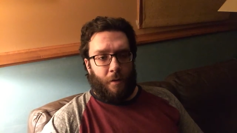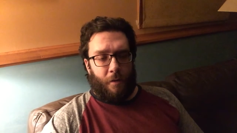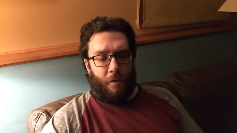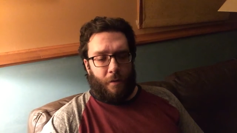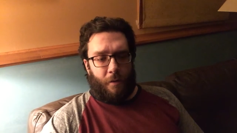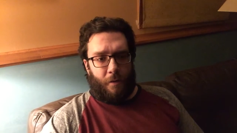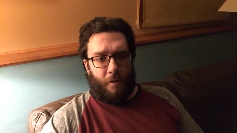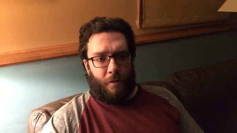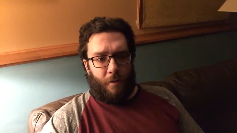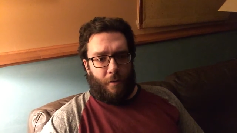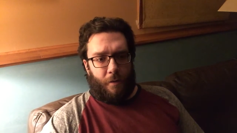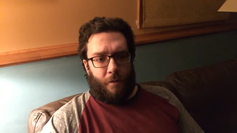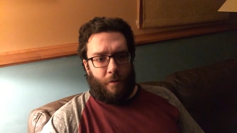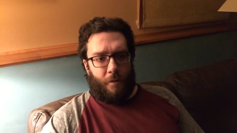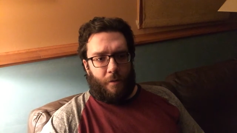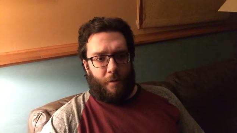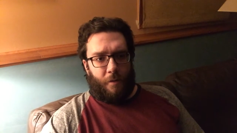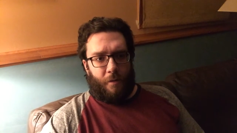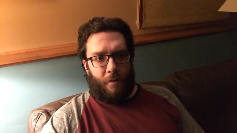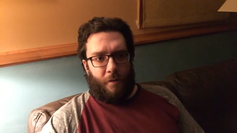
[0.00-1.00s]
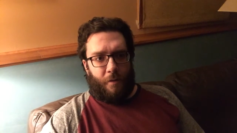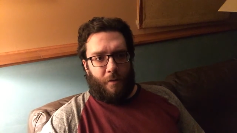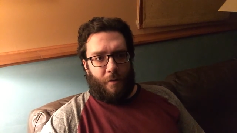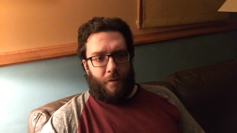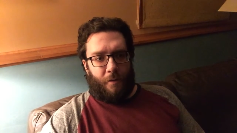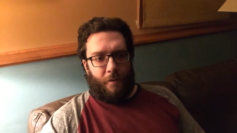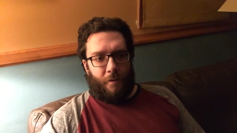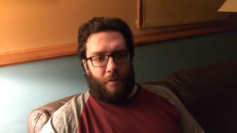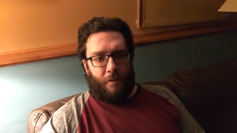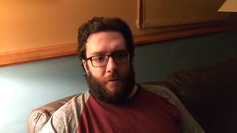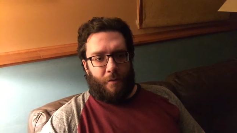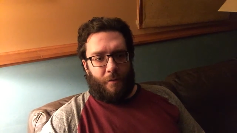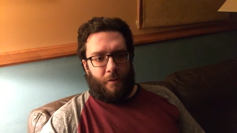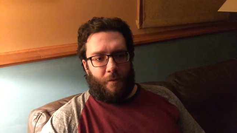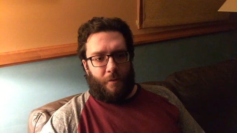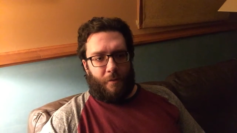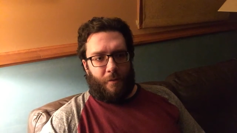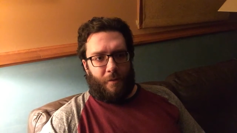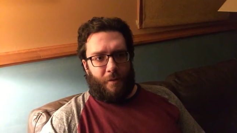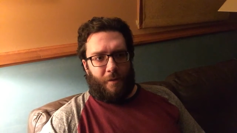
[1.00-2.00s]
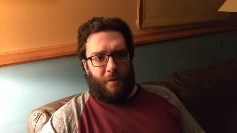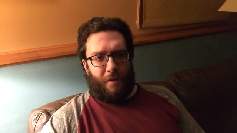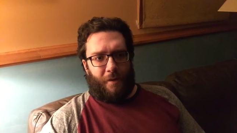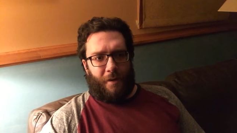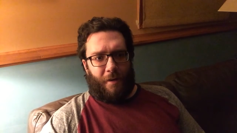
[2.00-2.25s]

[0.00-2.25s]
Nobody speaks.